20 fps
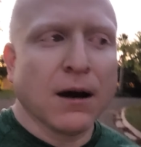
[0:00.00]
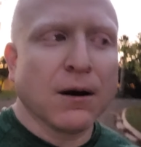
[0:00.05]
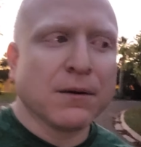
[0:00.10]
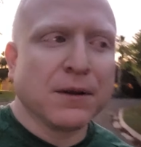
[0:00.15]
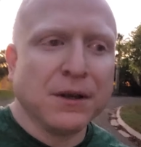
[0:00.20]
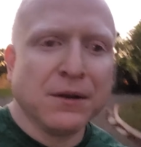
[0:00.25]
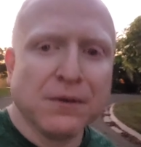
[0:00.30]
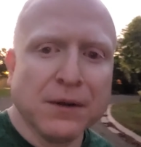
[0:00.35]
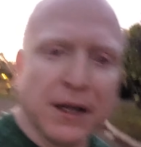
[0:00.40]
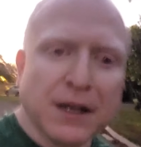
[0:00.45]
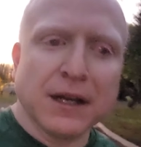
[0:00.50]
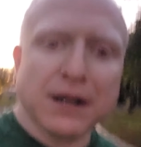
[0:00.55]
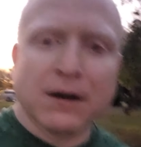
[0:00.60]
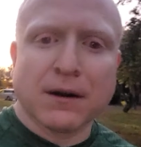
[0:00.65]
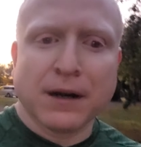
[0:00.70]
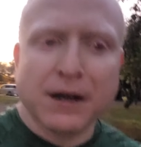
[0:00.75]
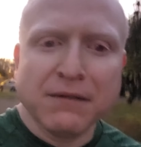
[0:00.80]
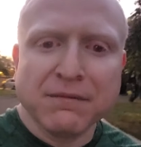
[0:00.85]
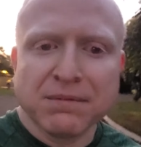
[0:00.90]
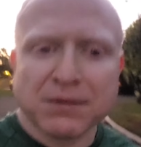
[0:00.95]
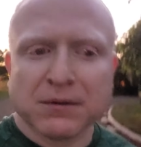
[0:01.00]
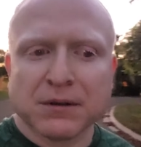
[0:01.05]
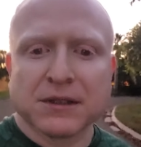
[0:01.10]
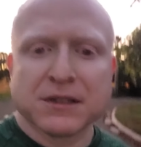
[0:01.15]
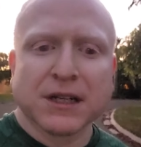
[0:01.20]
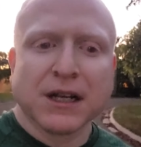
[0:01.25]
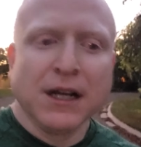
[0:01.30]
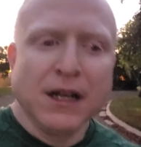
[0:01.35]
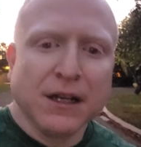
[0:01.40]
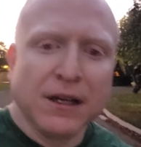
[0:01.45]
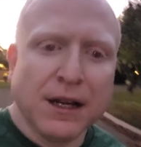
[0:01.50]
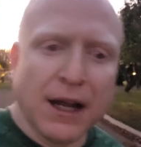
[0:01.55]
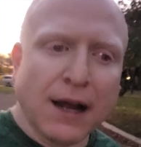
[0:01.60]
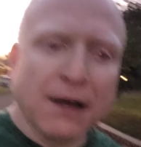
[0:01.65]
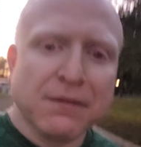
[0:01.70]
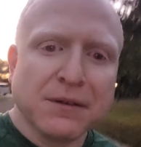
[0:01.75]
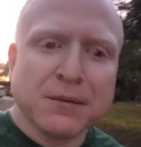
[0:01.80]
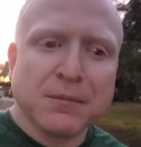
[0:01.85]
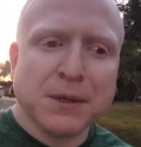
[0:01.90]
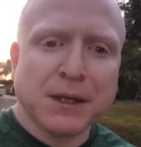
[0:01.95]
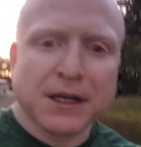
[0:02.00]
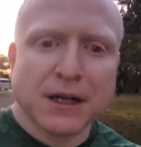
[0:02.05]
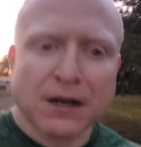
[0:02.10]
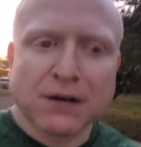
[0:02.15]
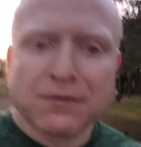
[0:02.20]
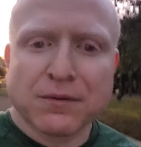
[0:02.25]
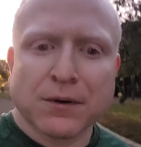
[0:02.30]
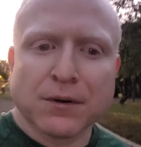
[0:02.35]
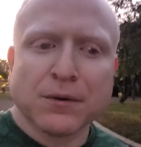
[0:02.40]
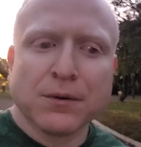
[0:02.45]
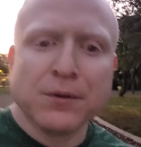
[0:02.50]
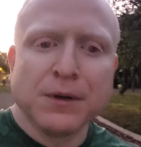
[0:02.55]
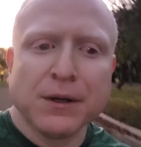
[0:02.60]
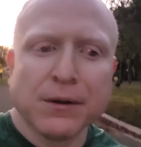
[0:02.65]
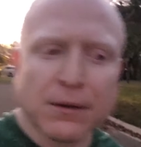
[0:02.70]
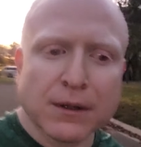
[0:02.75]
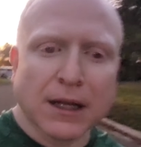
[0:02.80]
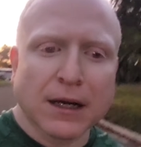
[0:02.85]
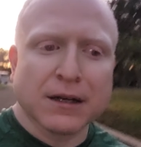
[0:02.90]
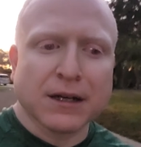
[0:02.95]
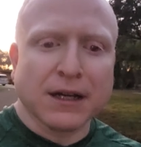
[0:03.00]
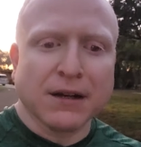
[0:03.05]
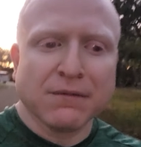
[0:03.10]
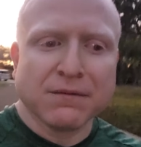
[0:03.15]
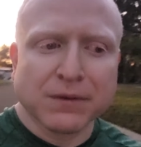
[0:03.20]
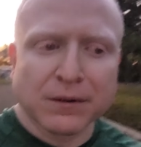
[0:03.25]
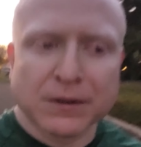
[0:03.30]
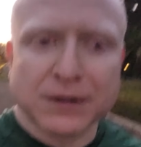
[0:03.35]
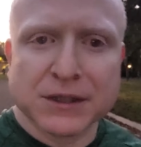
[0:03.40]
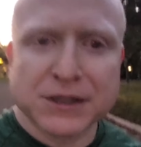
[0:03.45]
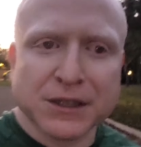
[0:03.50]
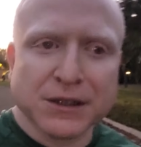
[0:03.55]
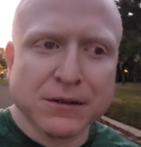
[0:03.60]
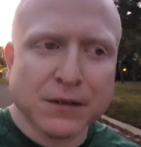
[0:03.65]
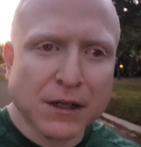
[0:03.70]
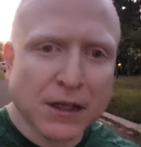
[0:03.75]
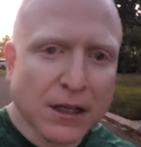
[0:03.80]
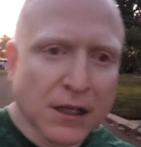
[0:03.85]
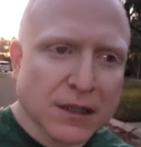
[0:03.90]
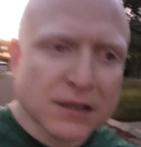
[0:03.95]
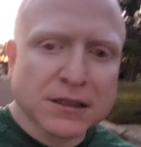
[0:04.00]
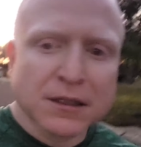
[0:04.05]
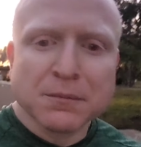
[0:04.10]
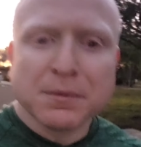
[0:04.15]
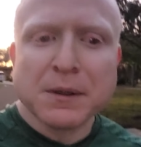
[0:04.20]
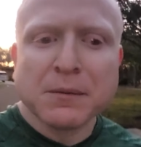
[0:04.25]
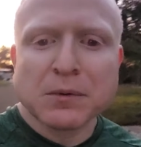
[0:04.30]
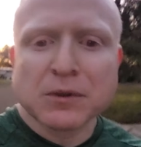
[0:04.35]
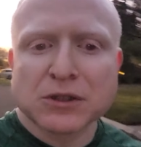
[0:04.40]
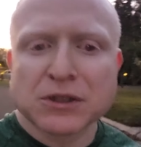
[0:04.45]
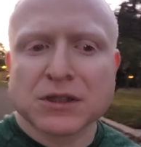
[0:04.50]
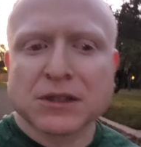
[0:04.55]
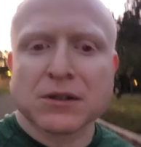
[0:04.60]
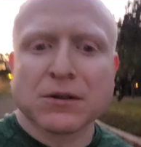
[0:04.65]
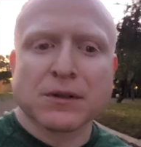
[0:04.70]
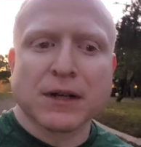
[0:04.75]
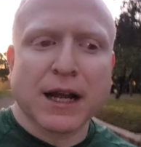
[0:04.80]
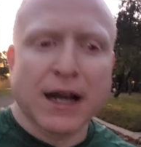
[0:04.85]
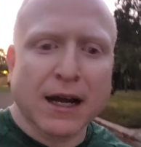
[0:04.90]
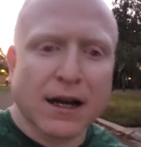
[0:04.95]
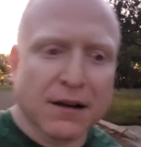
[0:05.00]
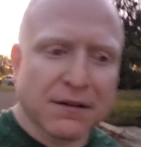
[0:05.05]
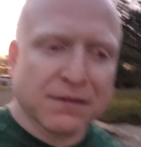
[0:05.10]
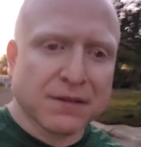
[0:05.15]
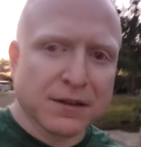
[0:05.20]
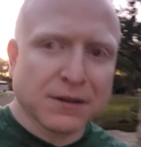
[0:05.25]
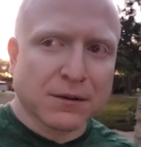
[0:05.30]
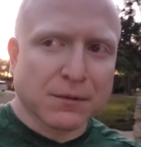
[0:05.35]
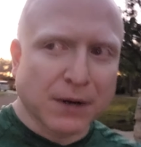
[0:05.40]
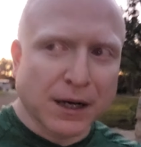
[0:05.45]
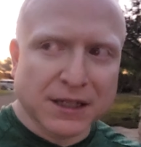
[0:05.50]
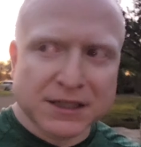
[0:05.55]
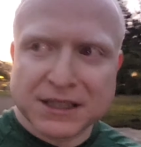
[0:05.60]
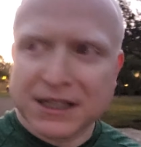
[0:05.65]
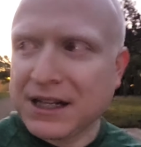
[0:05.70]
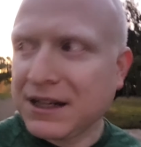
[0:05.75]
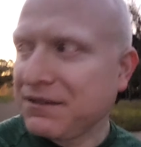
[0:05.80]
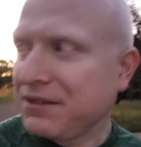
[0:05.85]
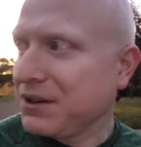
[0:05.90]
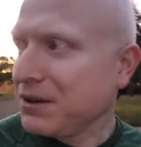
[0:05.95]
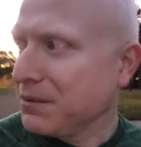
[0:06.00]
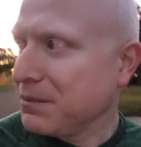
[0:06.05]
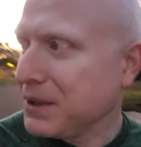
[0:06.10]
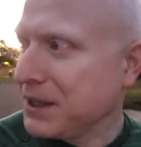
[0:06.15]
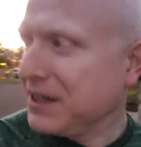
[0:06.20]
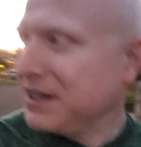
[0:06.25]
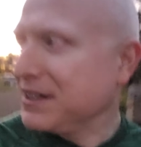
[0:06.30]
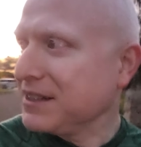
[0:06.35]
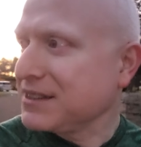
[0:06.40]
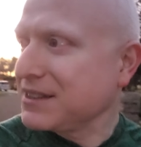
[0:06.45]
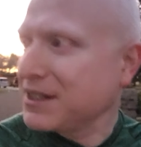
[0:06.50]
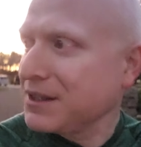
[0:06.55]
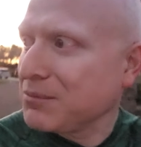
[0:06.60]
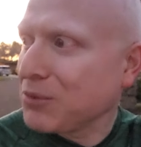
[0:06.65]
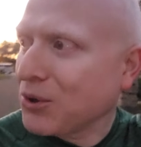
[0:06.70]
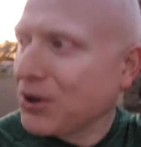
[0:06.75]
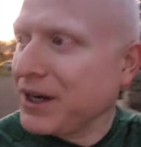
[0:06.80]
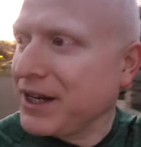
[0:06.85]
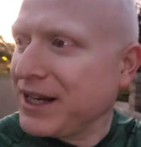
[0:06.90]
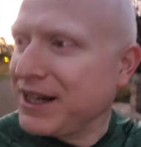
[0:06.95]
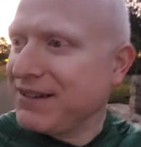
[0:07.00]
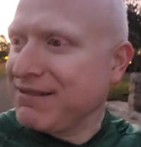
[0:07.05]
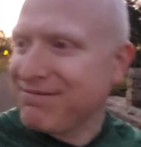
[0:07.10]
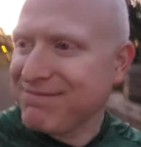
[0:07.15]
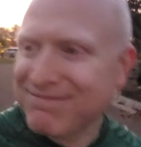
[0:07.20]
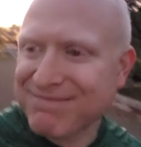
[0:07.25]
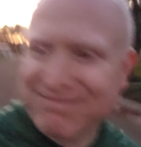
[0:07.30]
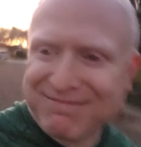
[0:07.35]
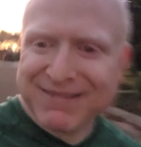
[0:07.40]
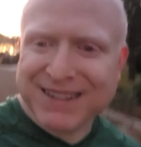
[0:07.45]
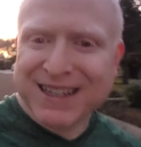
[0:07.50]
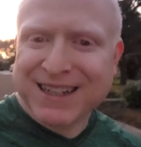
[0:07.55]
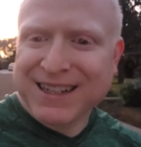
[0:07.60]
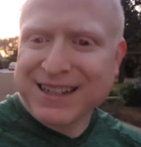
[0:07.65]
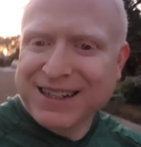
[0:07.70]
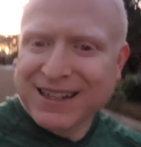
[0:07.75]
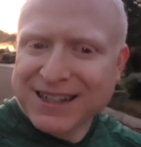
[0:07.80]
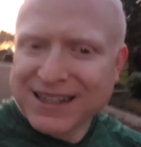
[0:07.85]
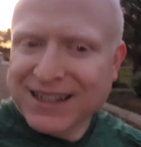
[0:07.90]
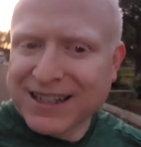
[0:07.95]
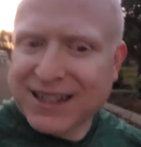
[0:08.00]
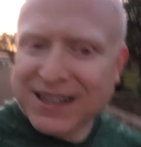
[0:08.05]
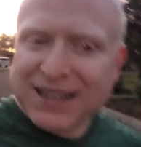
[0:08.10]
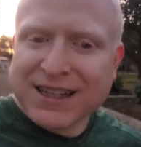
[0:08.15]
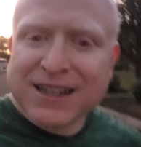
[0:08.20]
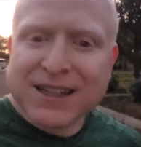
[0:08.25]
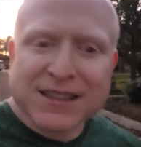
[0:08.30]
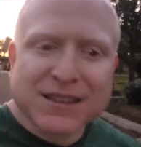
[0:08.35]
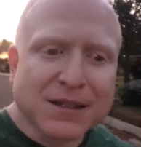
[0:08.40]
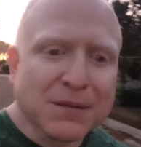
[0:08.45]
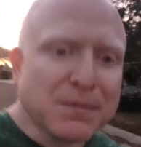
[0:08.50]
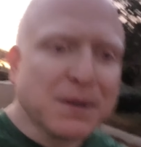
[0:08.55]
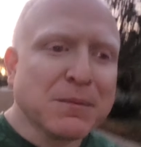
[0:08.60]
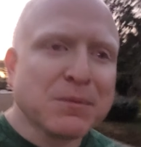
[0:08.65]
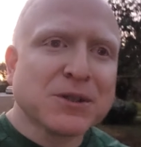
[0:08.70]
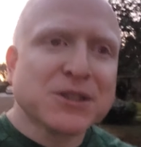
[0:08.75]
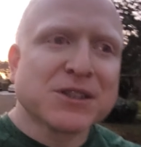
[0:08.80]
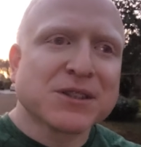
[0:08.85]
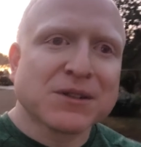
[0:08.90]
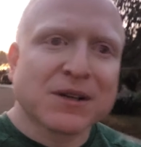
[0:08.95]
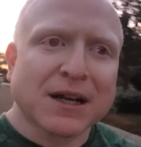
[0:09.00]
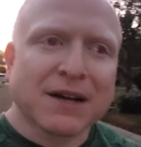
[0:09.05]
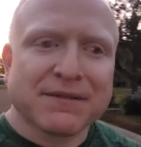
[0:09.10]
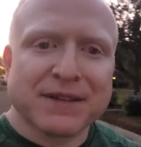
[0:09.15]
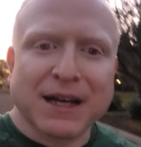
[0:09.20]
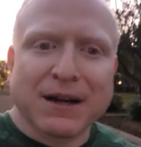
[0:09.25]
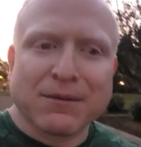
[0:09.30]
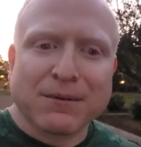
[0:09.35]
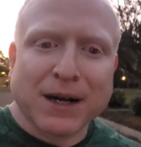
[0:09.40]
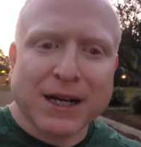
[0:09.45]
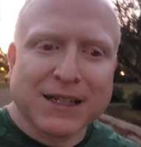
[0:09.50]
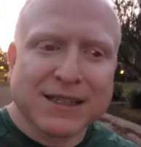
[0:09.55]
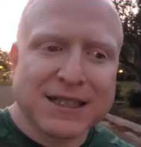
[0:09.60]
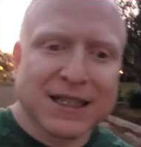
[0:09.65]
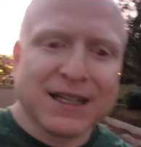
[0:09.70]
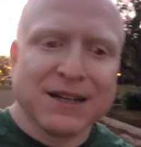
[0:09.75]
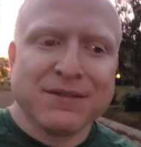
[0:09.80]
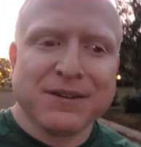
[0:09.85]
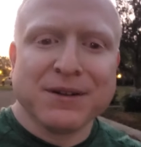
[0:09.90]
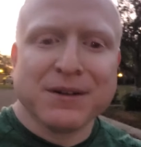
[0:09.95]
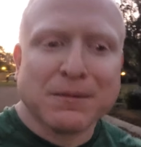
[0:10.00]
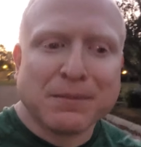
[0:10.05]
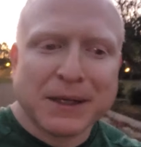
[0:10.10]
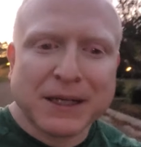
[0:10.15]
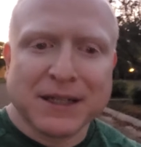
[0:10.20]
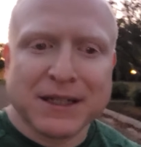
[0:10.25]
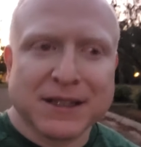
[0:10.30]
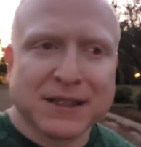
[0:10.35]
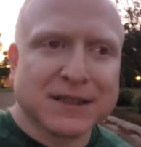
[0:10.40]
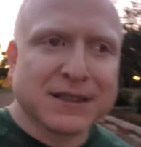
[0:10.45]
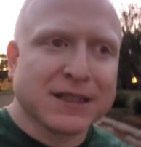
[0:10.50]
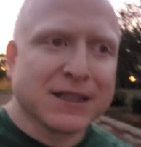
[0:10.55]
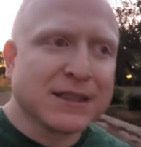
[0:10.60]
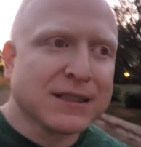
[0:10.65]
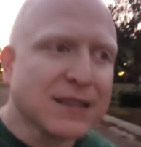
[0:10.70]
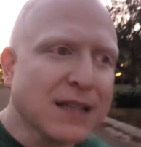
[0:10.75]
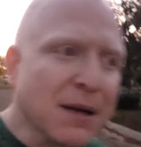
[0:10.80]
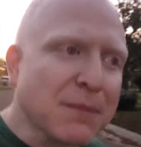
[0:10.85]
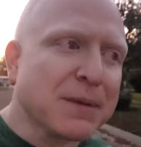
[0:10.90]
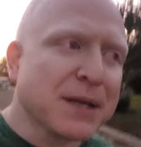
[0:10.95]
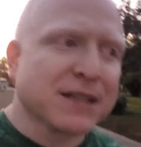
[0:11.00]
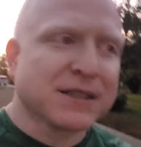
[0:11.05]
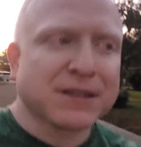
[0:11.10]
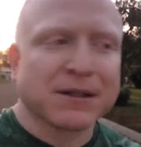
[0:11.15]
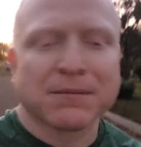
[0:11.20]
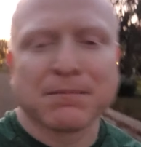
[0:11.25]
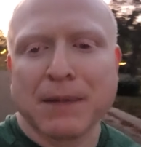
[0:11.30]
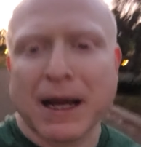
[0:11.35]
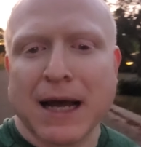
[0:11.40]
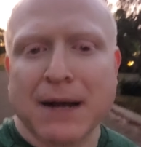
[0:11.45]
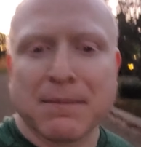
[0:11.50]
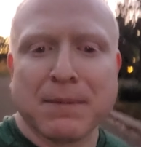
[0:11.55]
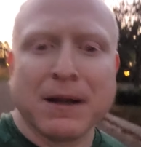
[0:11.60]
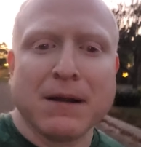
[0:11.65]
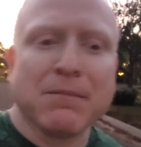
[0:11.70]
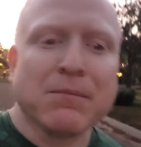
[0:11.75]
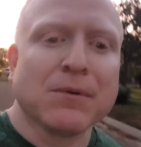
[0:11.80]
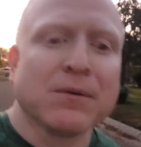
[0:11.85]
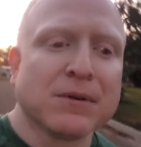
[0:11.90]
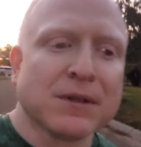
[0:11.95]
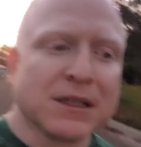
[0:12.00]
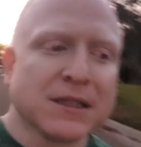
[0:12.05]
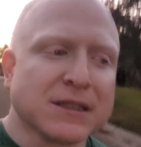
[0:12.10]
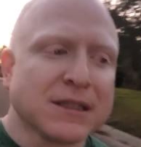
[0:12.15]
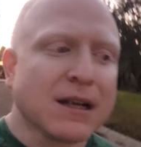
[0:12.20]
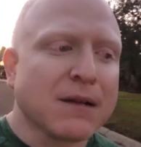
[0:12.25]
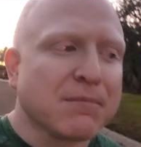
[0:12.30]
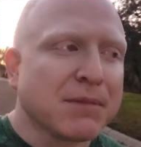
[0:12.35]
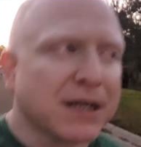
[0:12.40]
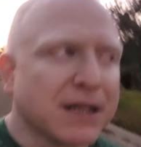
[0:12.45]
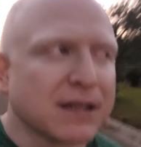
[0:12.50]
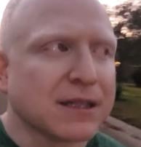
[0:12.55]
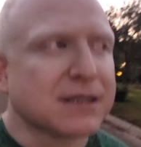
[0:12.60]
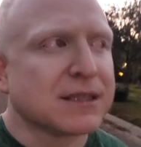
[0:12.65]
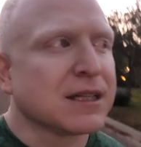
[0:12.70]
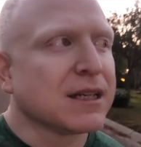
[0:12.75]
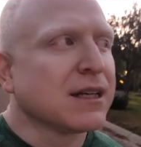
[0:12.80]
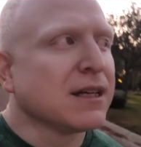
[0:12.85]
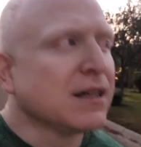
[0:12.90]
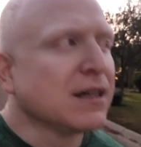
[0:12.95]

you are influenced, you have to be careful who you allow to influence you. Some people just don't have the right to give you opinions. Good morning. Some people just don't have that right to give you opinions. And it's not because they're bad people. And it's not because,